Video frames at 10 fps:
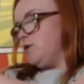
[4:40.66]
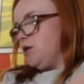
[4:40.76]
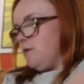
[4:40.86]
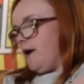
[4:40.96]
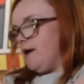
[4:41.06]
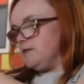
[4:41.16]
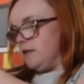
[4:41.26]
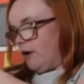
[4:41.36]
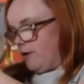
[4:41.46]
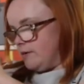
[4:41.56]
two pairs of
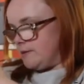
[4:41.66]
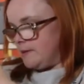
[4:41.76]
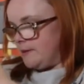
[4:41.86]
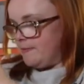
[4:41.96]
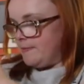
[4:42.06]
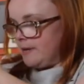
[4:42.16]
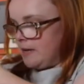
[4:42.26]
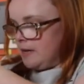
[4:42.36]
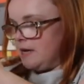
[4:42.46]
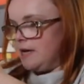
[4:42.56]
those.
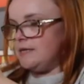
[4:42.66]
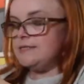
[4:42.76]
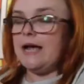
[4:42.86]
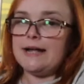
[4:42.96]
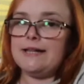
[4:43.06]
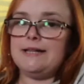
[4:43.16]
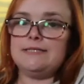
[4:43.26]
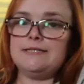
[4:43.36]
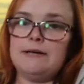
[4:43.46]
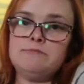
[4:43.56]
The same,
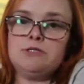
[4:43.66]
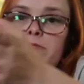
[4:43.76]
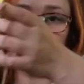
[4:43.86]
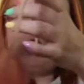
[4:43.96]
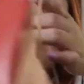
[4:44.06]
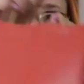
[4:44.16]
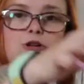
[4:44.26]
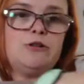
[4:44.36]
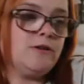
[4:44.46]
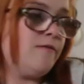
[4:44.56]
so I'm not going to show
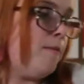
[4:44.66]
you the other